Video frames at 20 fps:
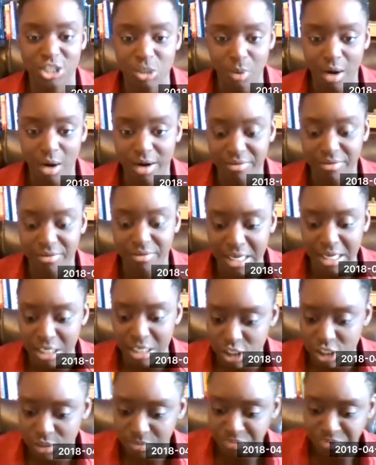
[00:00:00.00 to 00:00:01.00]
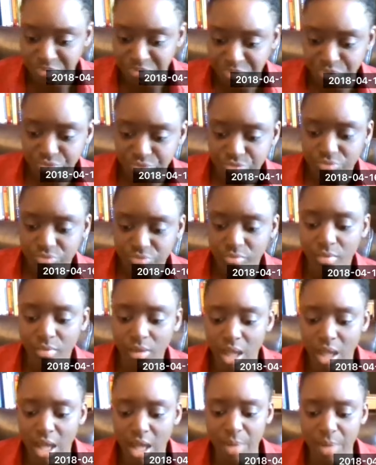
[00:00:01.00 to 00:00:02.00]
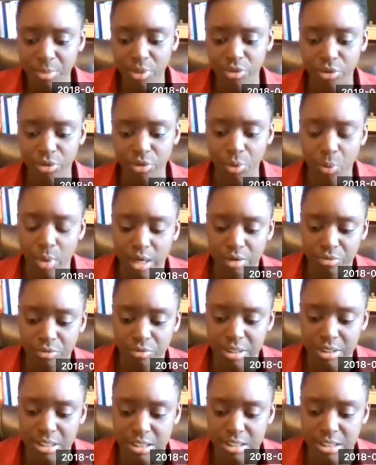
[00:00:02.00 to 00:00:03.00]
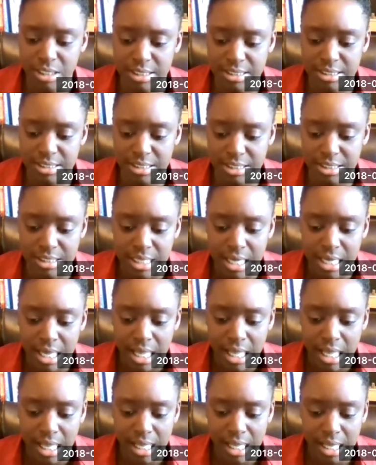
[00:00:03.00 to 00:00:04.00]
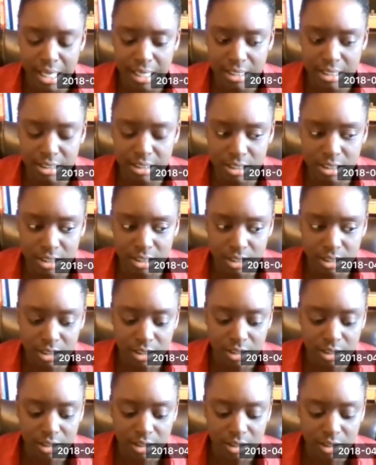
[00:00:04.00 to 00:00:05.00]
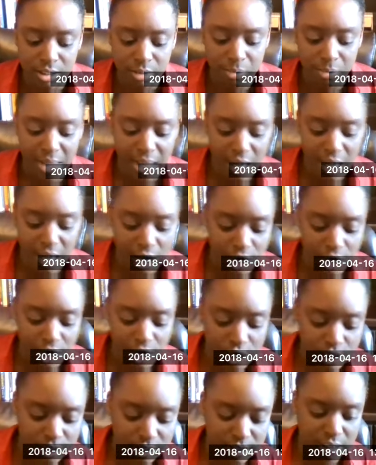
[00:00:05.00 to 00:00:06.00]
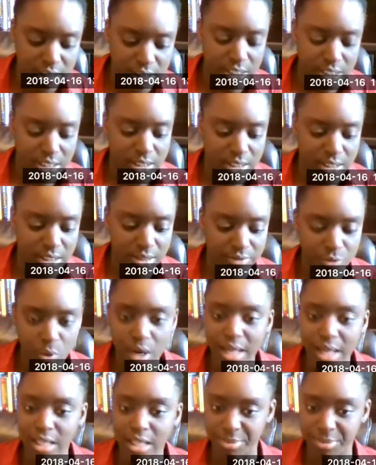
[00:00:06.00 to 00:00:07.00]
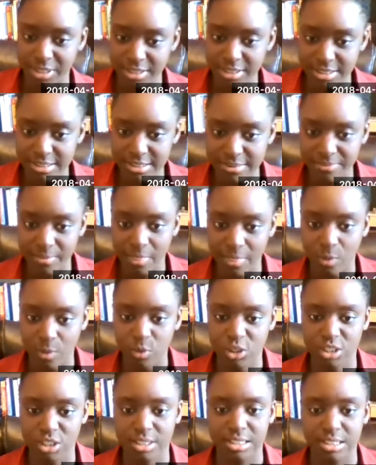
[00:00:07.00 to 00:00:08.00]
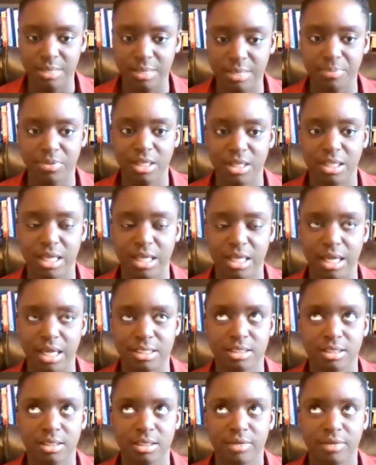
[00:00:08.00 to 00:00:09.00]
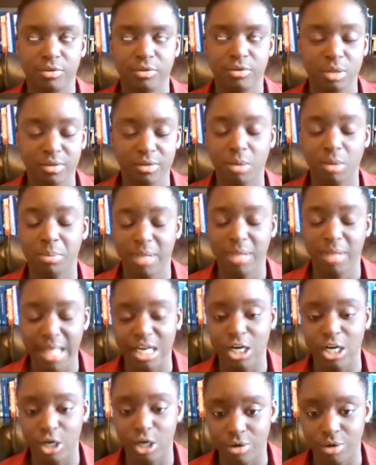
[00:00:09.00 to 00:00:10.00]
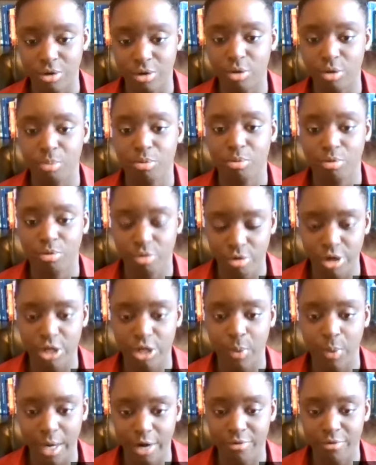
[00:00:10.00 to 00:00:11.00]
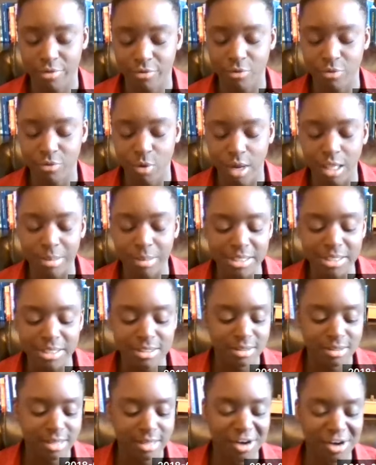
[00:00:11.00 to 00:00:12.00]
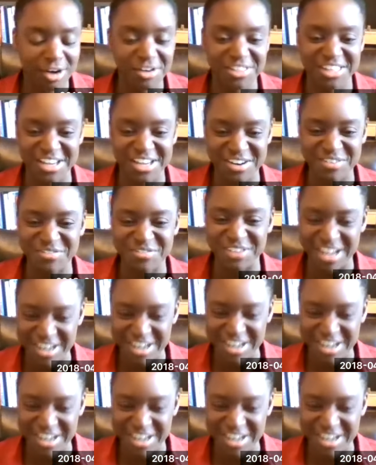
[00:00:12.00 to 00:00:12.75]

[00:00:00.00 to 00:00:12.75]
to our advantage. Um, so what it really does is it pairs the four elements, which is something that if you live on planet Earth, you're pretty aware of the four elements, air, air, fire,